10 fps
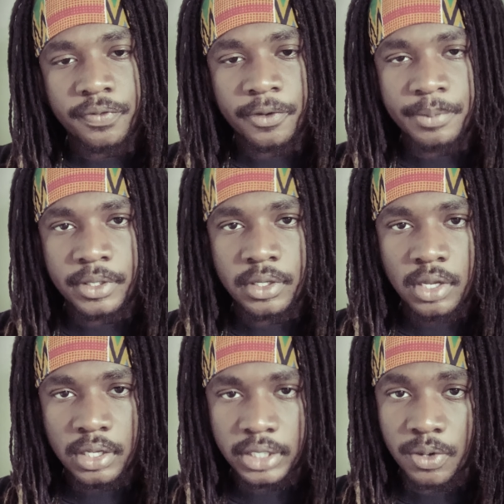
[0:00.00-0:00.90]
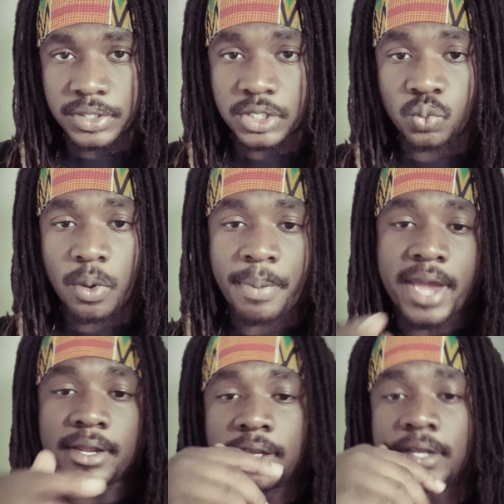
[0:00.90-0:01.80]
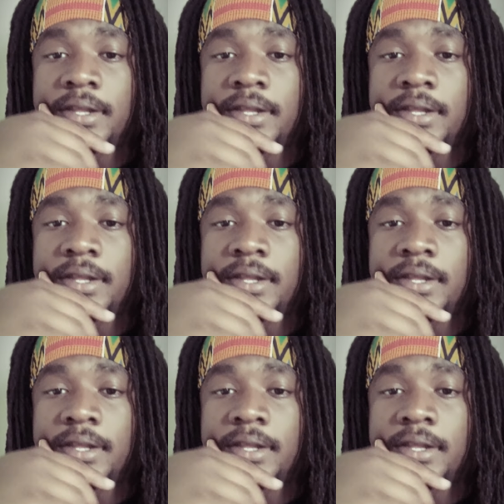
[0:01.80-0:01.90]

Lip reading: You feel me? There was this one paddock.